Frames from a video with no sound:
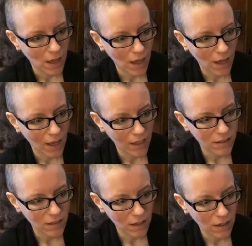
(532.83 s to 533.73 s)

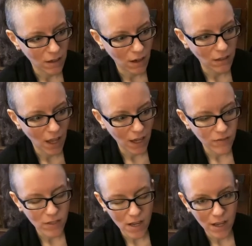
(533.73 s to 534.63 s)
And a lot
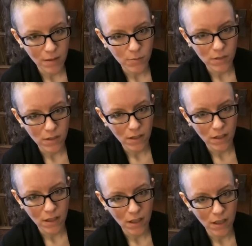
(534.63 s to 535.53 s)
of times,
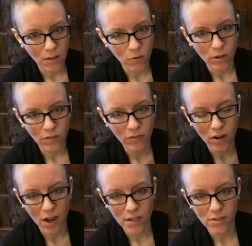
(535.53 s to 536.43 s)
in order
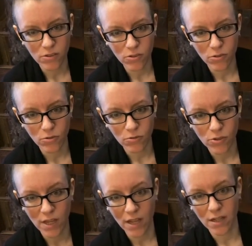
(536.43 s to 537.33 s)
for us to
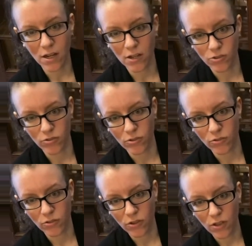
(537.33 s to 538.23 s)
stand in our
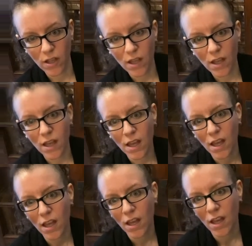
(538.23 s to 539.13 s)
truth
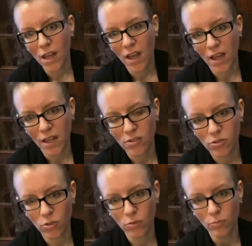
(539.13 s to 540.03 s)
and
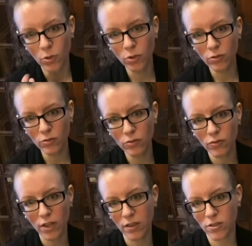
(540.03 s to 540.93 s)
to
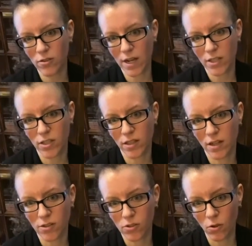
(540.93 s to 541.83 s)
move in the direction that
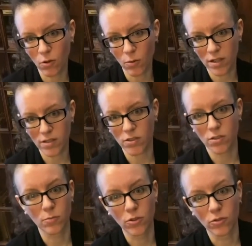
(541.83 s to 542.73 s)
our soul wants us
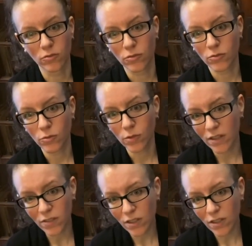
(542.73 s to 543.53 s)
to move, we have to